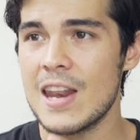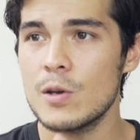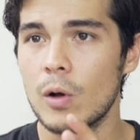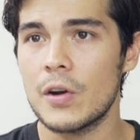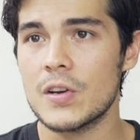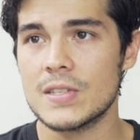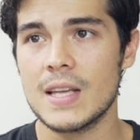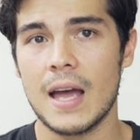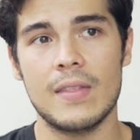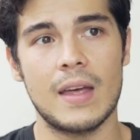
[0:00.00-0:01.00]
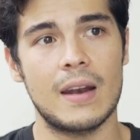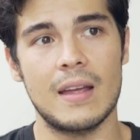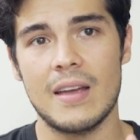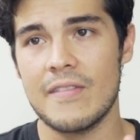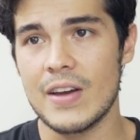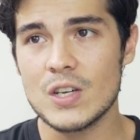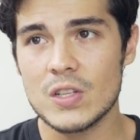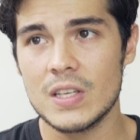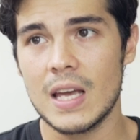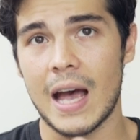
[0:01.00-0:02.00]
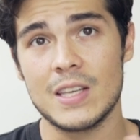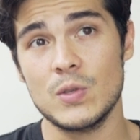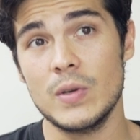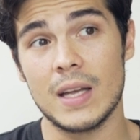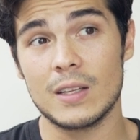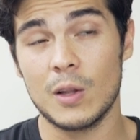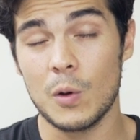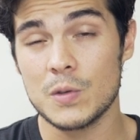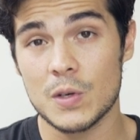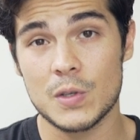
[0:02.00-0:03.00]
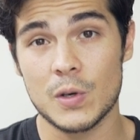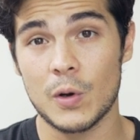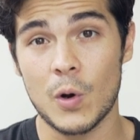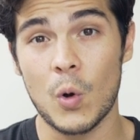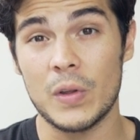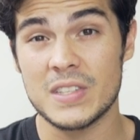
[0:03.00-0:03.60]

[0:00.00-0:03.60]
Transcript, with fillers: And you'll understand that eventually, as you get closer to your goal,